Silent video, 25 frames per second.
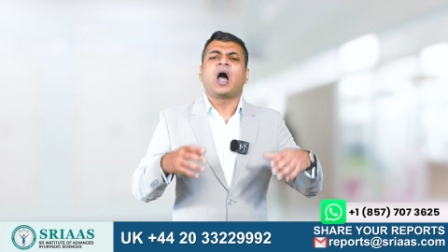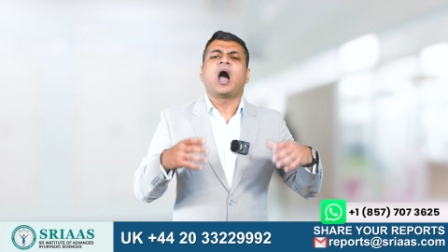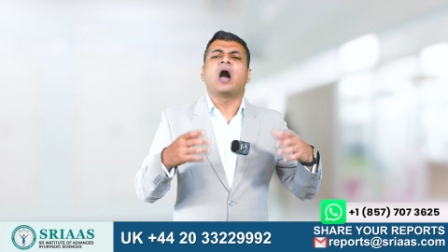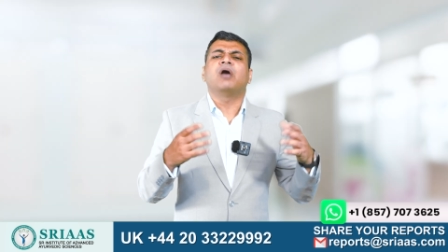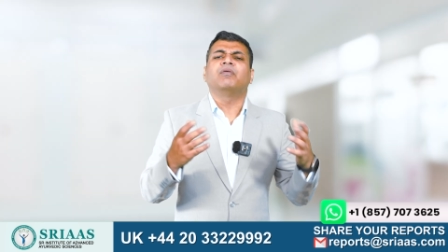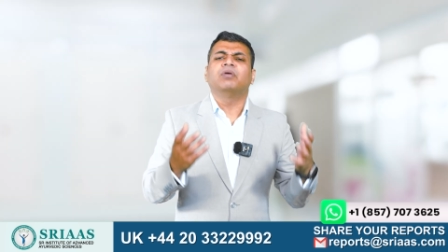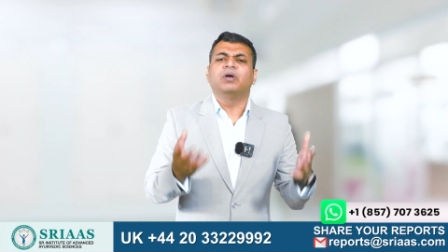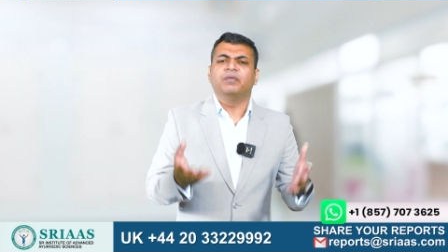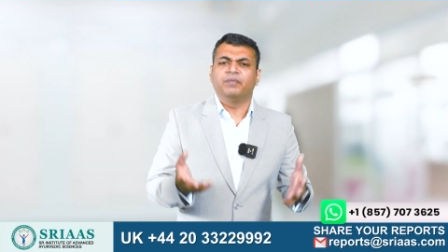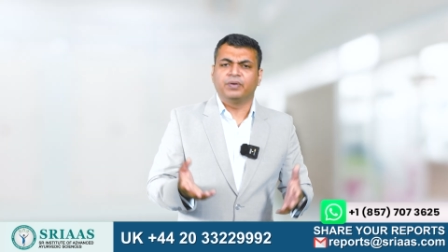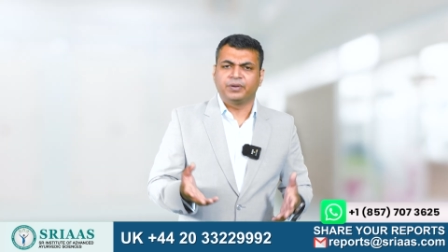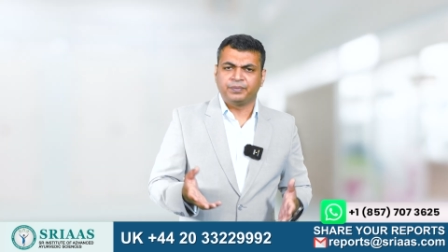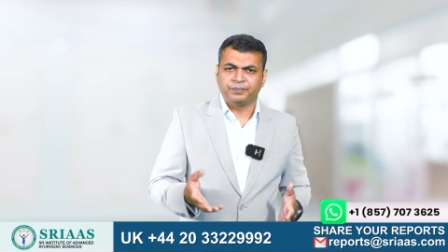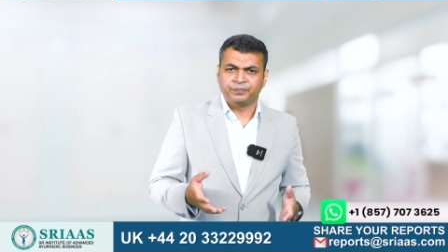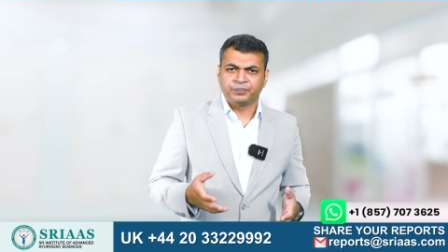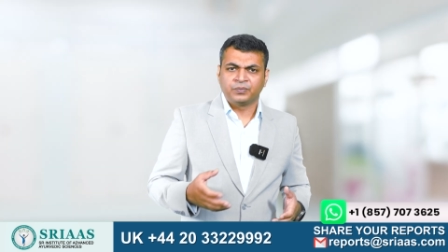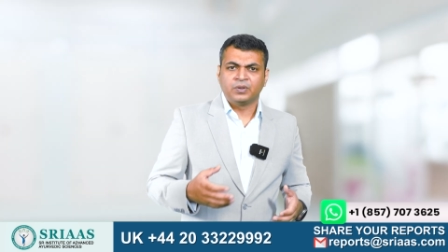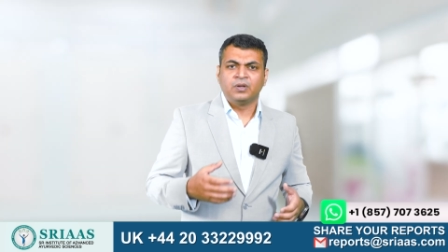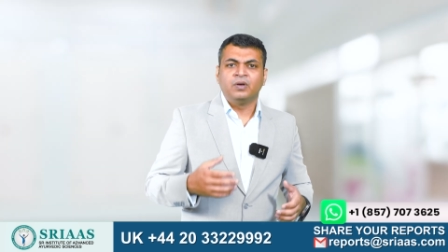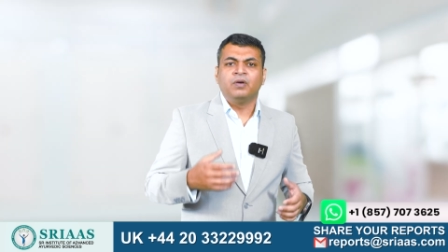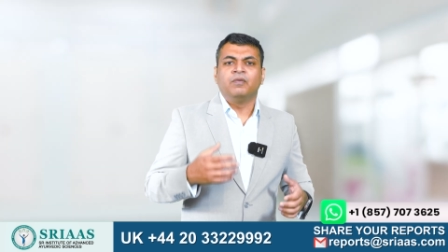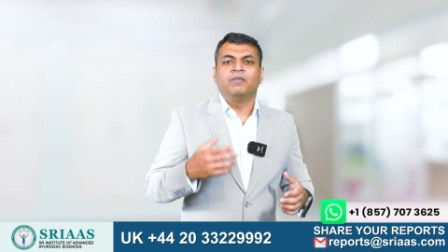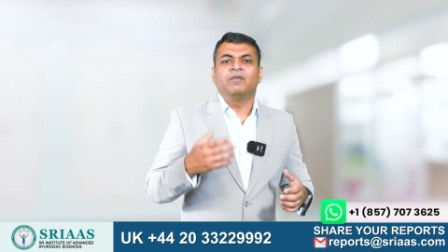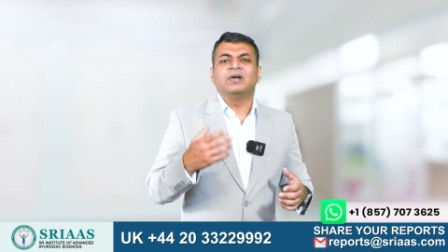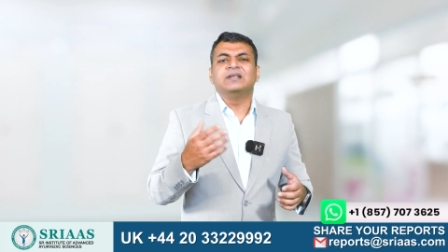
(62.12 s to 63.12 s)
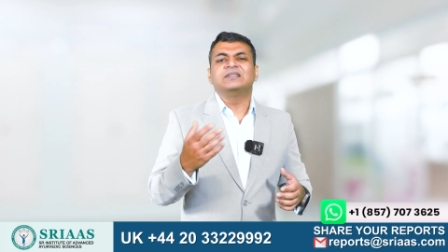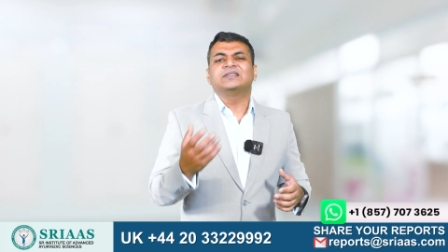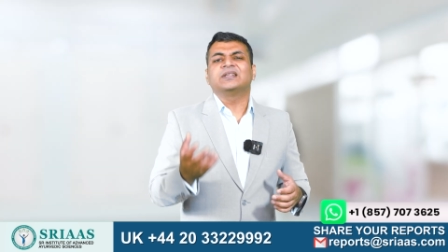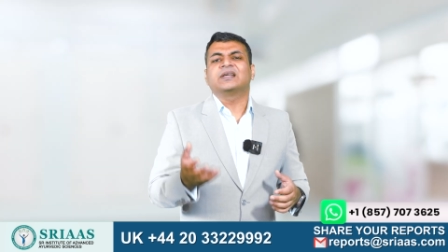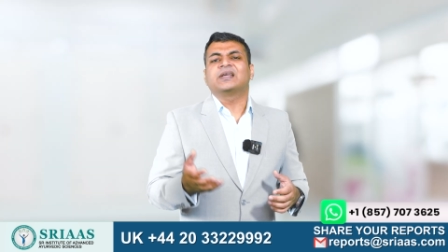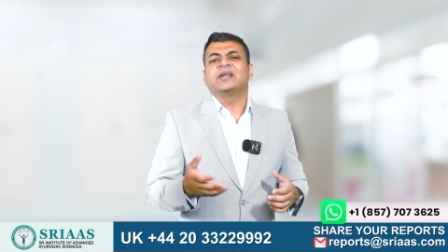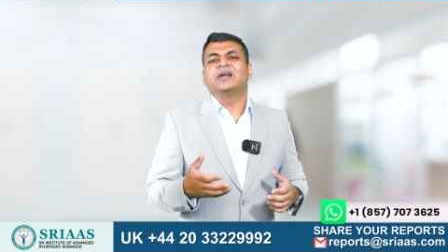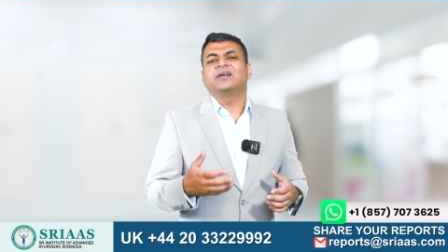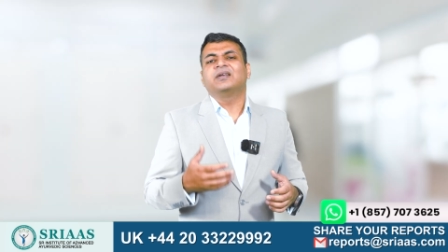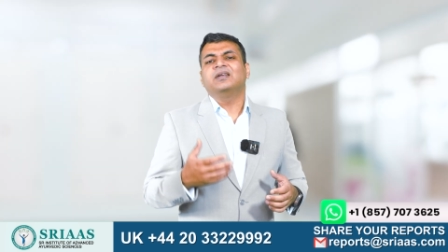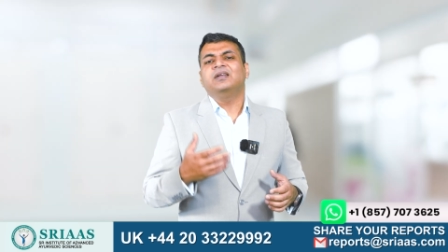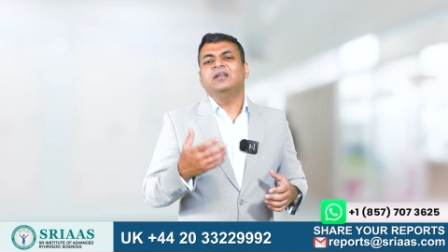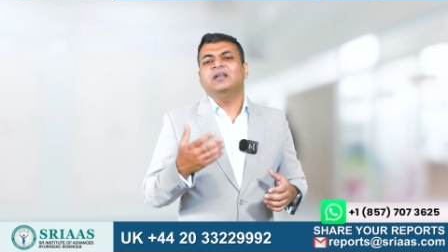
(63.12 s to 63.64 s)
However, once the
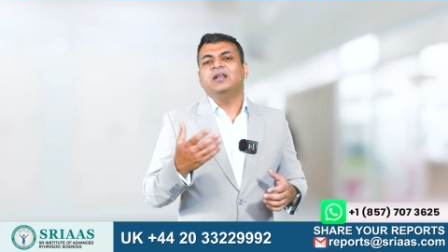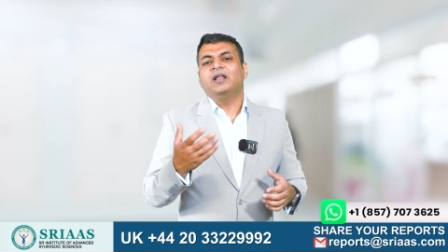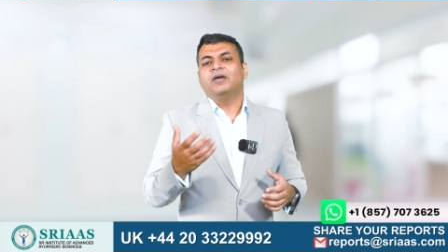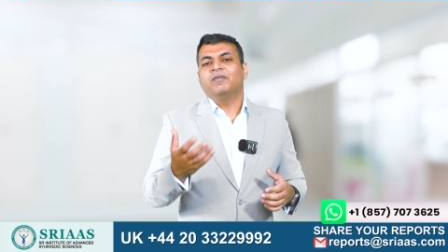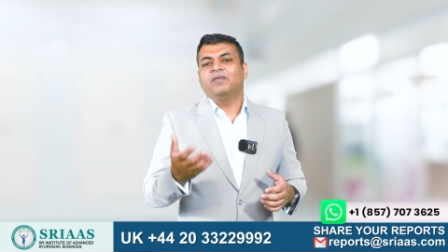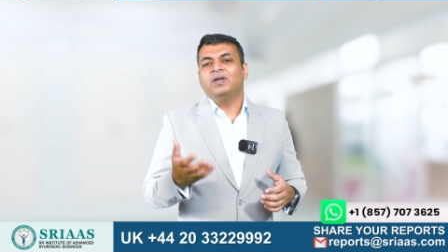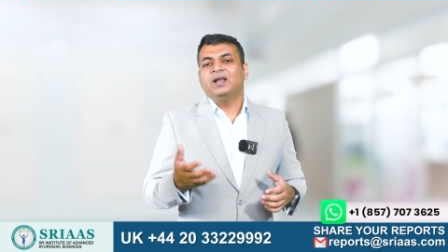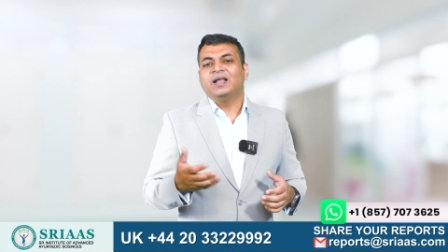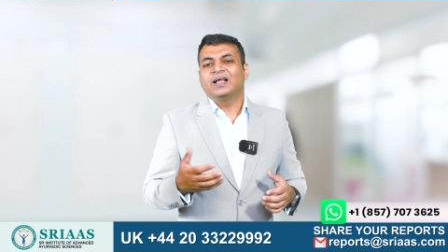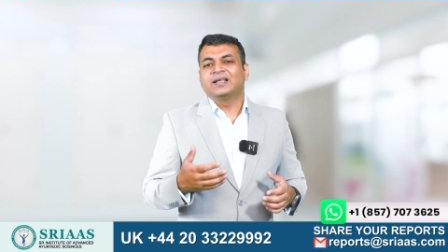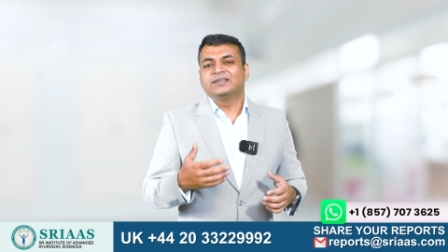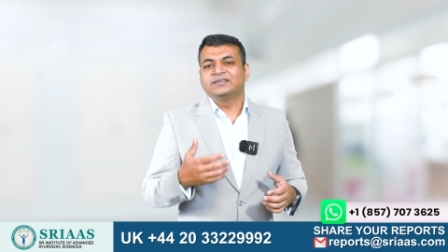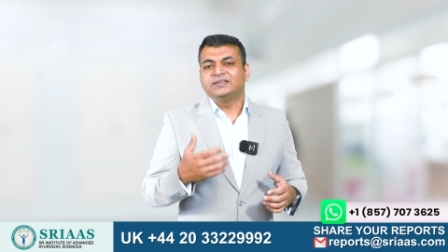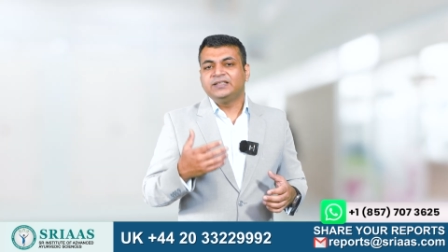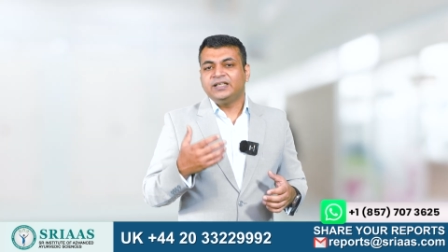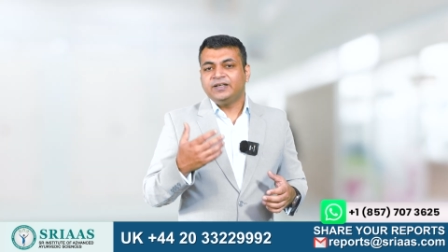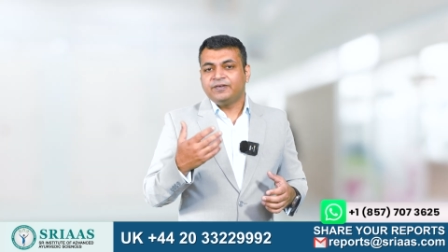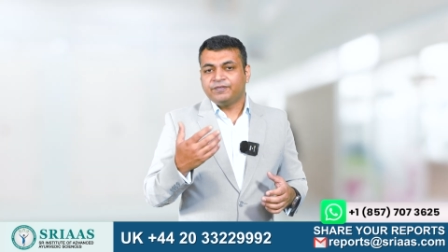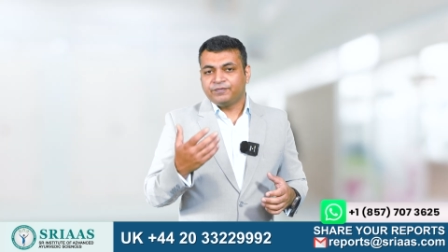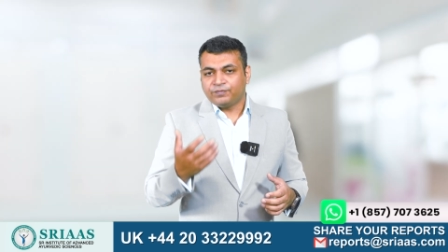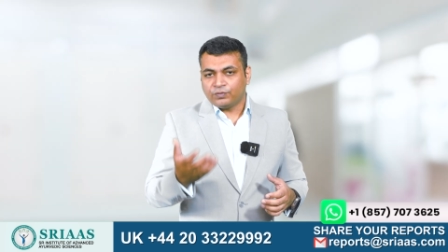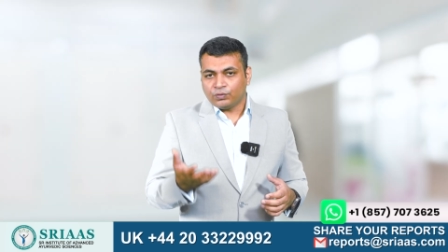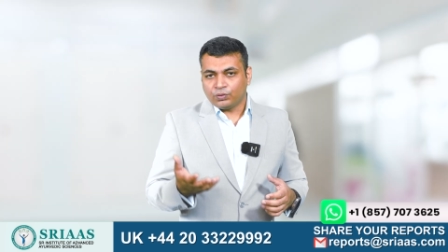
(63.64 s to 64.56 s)
creatinine level exceeds